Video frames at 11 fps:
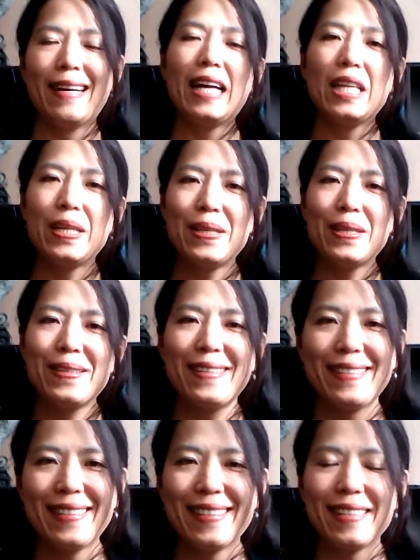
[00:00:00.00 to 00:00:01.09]
Hello,
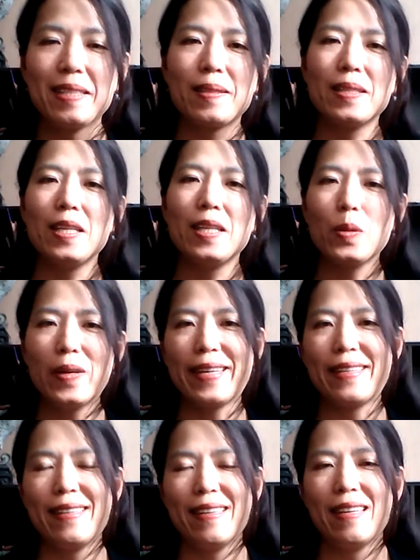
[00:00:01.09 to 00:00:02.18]
this is Yihui.
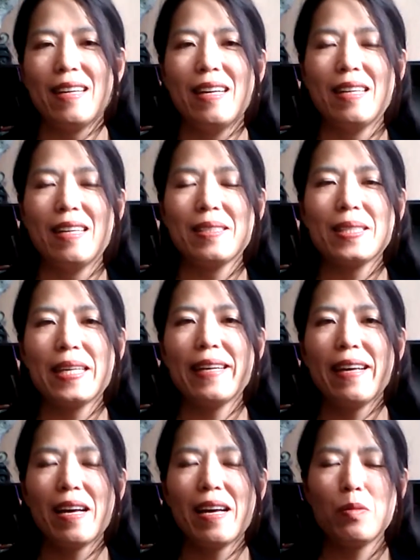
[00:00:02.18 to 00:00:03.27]
Today
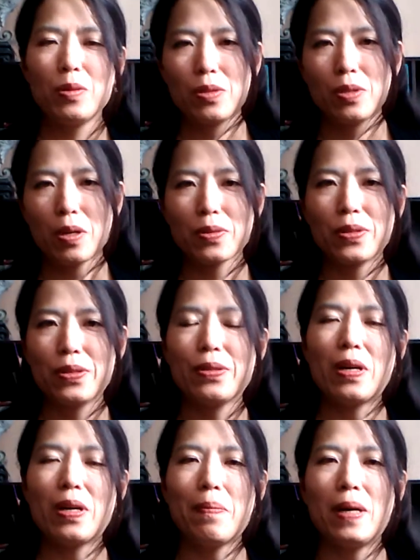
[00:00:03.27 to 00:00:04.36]
I want to talk to you
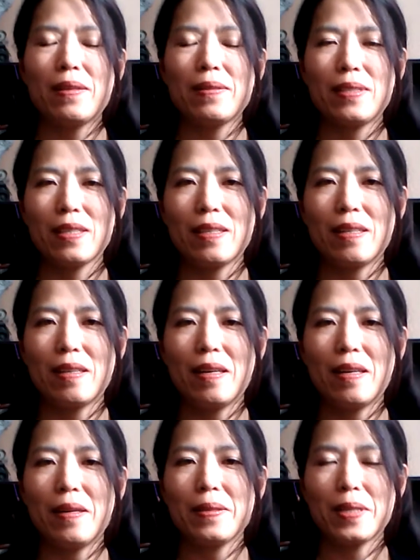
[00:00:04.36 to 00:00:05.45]
about
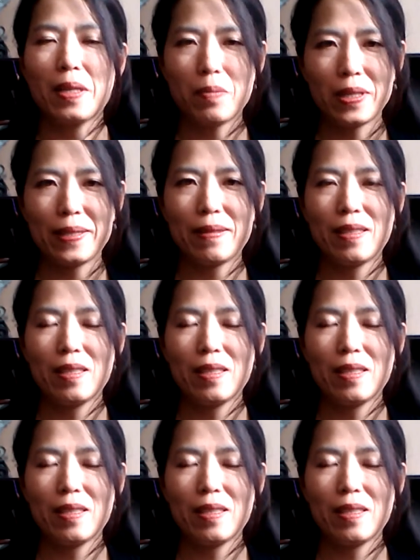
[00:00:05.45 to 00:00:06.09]
someone.